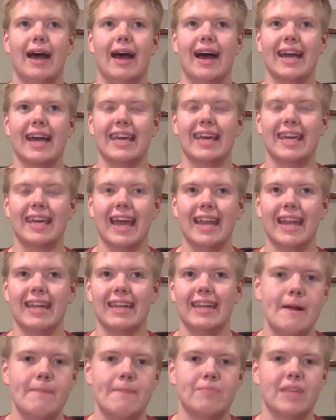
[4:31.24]
I get it.
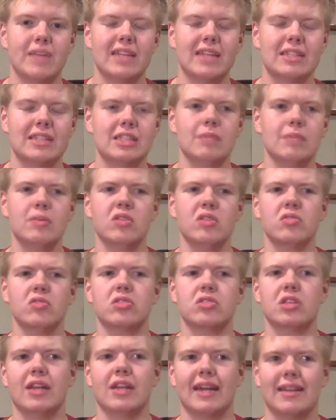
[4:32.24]
It's similar
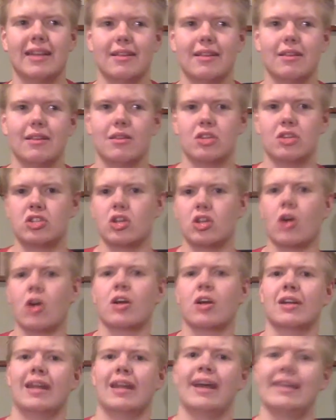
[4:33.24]
to like the
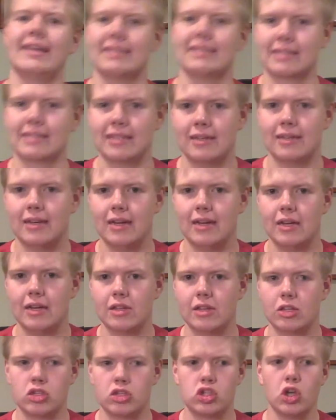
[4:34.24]
Dark Knight,
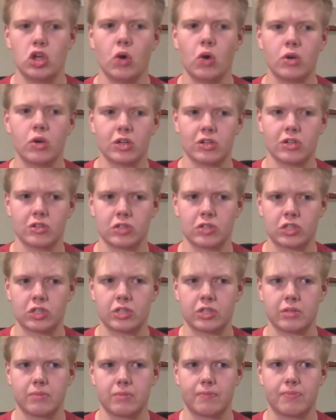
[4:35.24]
the
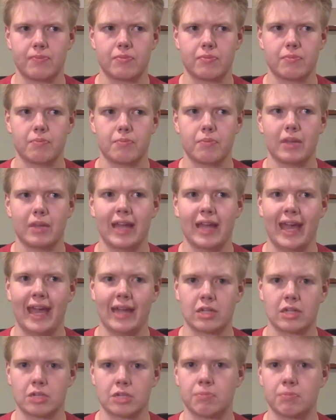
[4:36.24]
Joker's
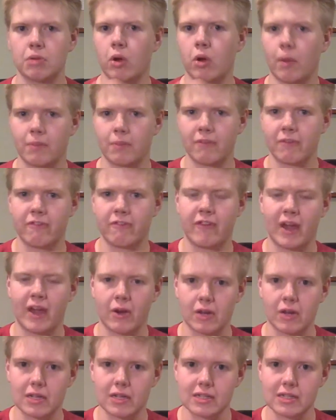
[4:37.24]
plan to blow up the
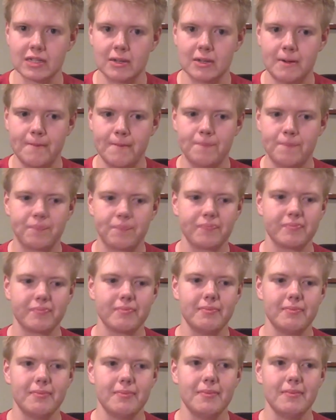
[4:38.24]
fairies.
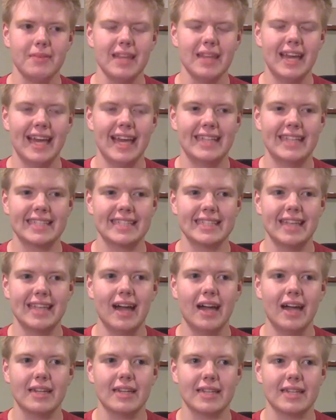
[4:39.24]
It's
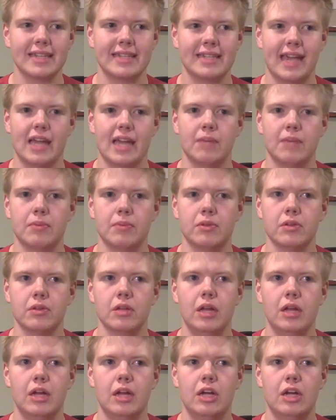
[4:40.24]
not attainable
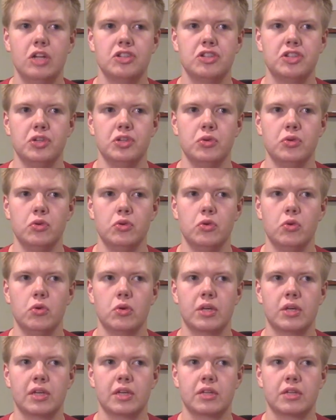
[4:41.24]
to
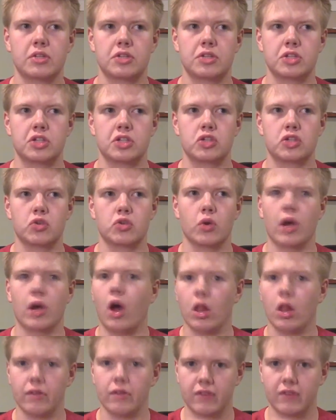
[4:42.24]
destroy
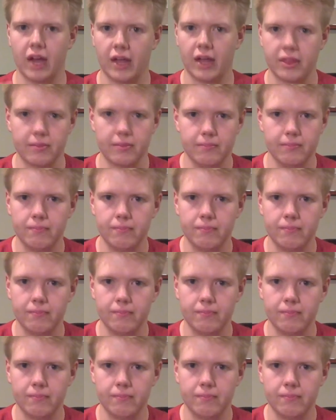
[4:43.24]
all of Gotham.